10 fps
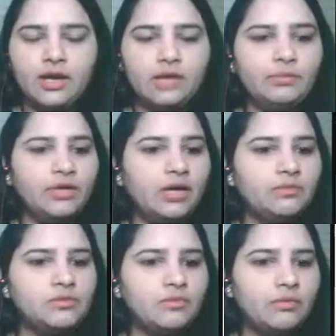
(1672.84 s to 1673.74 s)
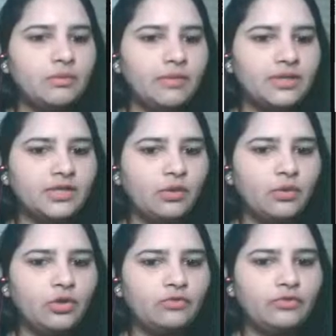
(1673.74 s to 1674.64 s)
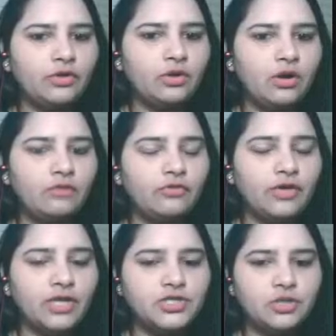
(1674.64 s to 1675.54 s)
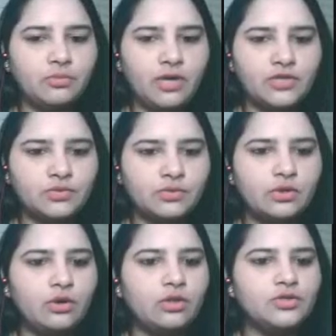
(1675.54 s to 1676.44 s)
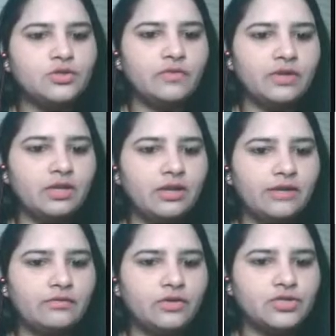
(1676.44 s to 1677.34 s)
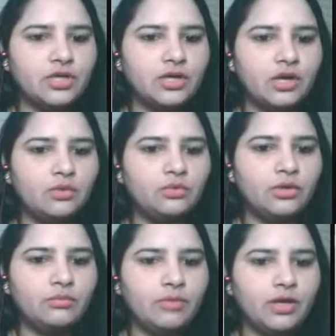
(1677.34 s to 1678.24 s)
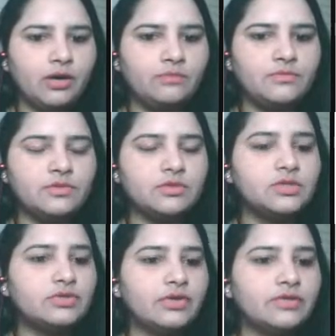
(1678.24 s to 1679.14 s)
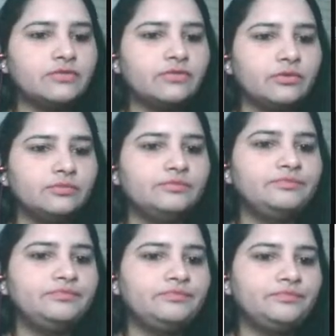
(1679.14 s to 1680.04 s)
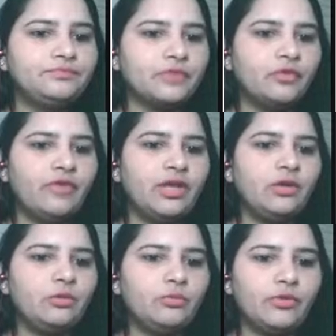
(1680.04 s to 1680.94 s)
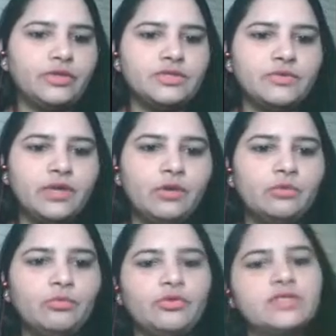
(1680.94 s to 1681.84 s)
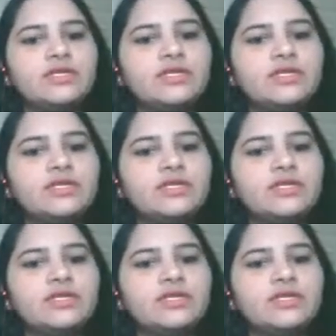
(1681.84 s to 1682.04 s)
It becomes problematic when you forget your password. Also, when the network shut down, it becomes stressful. Very good points. Very good points.